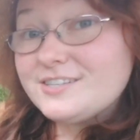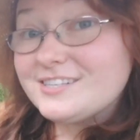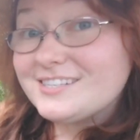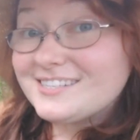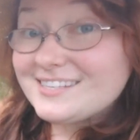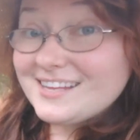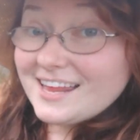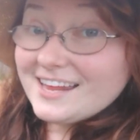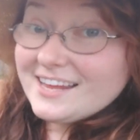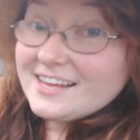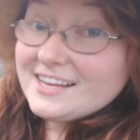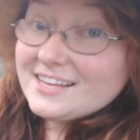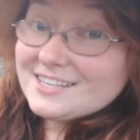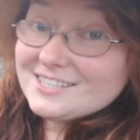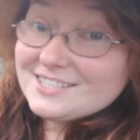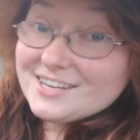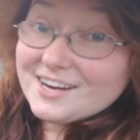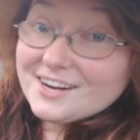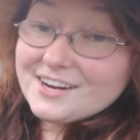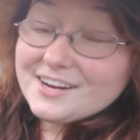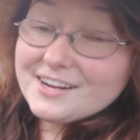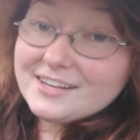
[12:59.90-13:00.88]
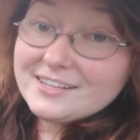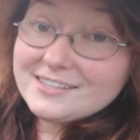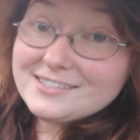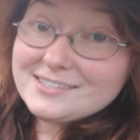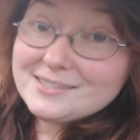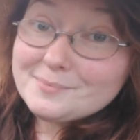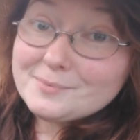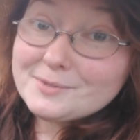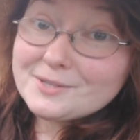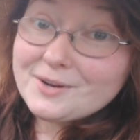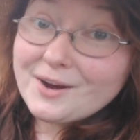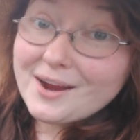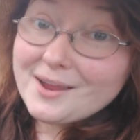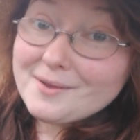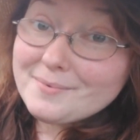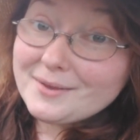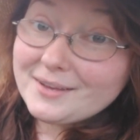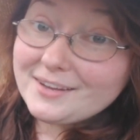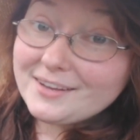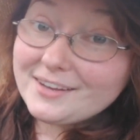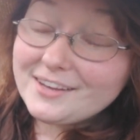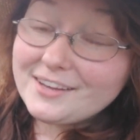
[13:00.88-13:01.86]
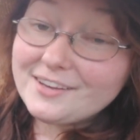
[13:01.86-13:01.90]
just liking, sharing, and
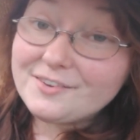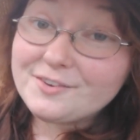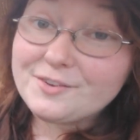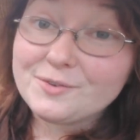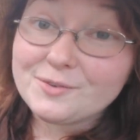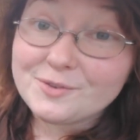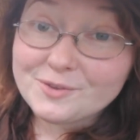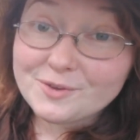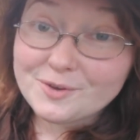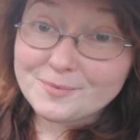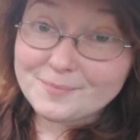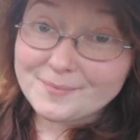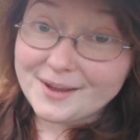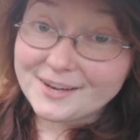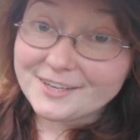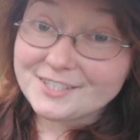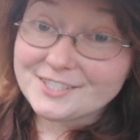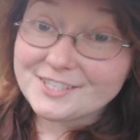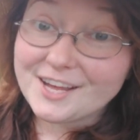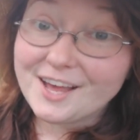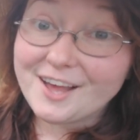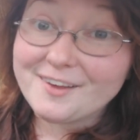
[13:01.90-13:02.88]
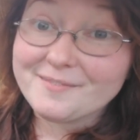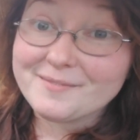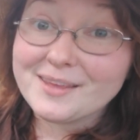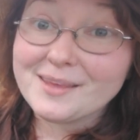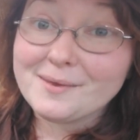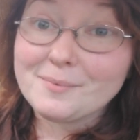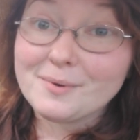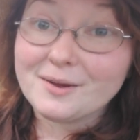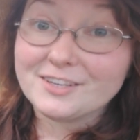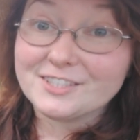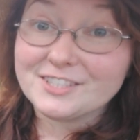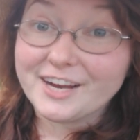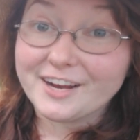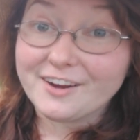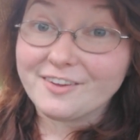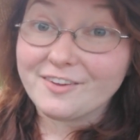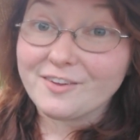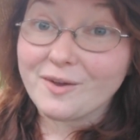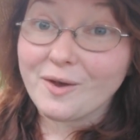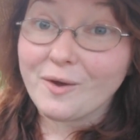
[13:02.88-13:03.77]
subscribing can do so much to help keep our channel